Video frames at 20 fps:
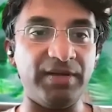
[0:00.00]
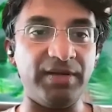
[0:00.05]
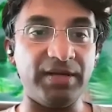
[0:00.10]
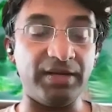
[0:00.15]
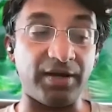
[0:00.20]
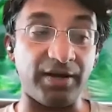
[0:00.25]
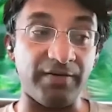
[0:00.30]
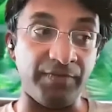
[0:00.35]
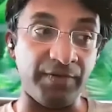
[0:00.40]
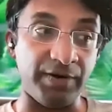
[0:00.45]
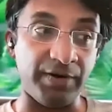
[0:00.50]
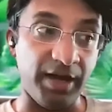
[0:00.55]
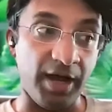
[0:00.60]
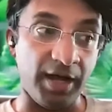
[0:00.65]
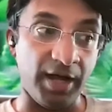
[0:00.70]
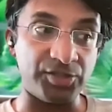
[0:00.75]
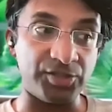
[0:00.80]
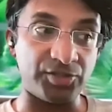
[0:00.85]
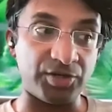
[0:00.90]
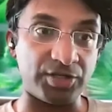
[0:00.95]
convert
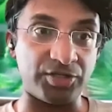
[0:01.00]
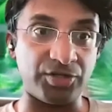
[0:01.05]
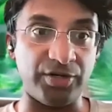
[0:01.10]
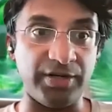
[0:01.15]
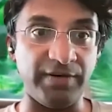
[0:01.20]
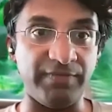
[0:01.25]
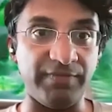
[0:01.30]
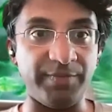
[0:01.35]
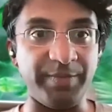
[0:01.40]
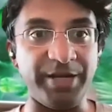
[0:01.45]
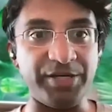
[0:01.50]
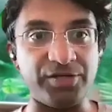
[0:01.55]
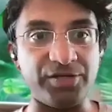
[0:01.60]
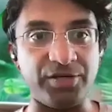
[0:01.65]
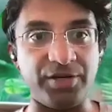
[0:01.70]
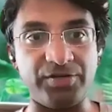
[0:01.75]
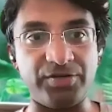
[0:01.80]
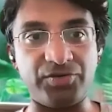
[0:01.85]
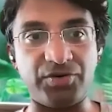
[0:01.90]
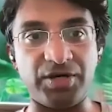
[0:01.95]
unstructured information
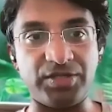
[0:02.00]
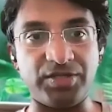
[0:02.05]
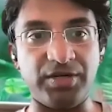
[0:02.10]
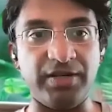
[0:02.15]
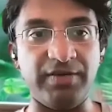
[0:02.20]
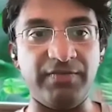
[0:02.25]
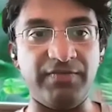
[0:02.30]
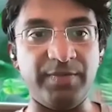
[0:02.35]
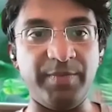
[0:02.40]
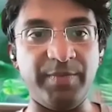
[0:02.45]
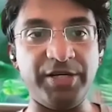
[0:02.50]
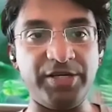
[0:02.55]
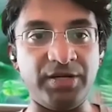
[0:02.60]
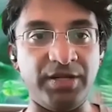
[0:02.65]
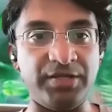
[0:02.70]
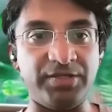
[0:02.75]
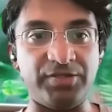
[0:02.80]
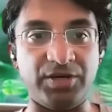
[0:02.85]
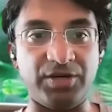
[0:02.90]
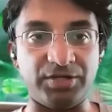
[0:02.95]
to structured information
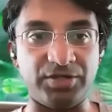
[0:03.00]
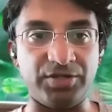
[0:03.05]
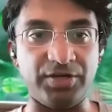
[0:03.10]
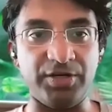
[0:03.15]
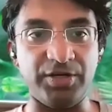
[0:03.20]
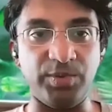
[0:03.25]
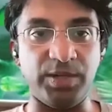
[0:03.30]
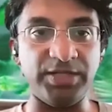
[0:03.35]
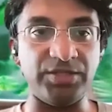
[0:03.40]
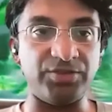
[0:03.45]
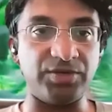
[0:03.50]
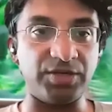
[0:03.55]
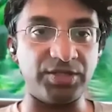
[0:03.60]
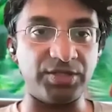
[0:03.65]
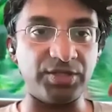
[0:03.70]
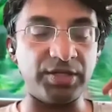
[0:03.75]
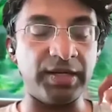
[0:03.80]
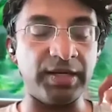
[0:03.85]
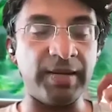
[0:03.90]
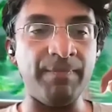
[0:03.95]
and structured into
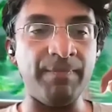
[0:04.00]
unstructured.